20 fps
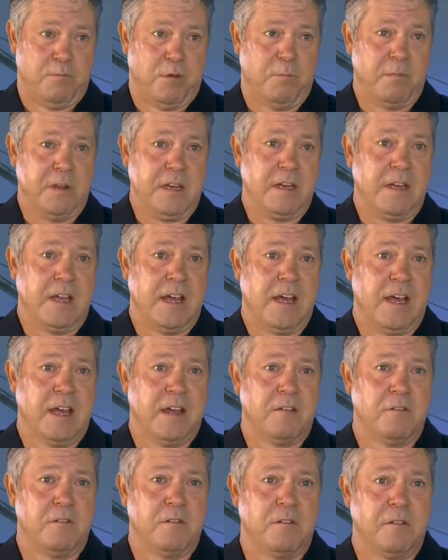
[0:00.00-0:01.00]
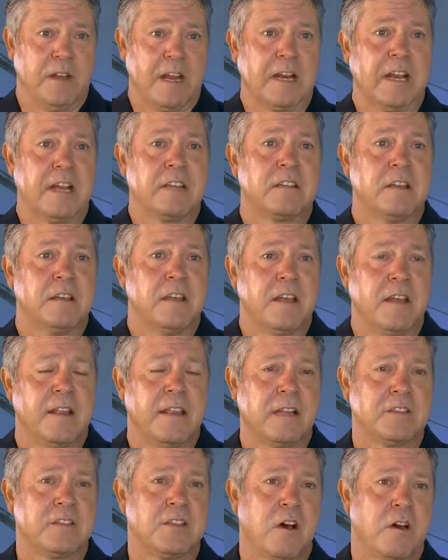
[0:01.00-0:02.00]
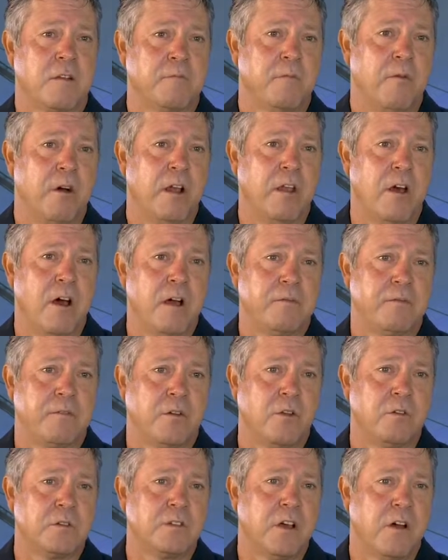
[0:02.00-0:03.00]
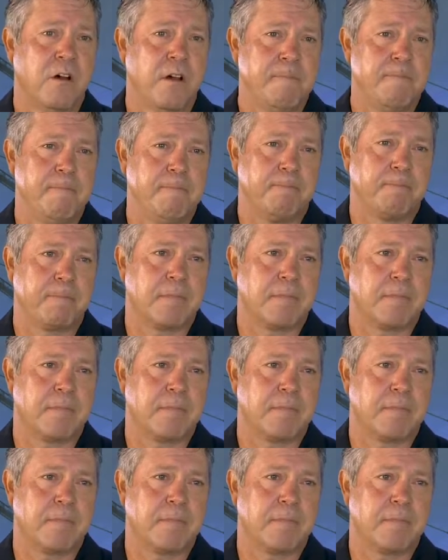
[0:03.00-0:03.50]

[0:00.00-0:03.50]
probably uh, neglected that side of my life for a long time.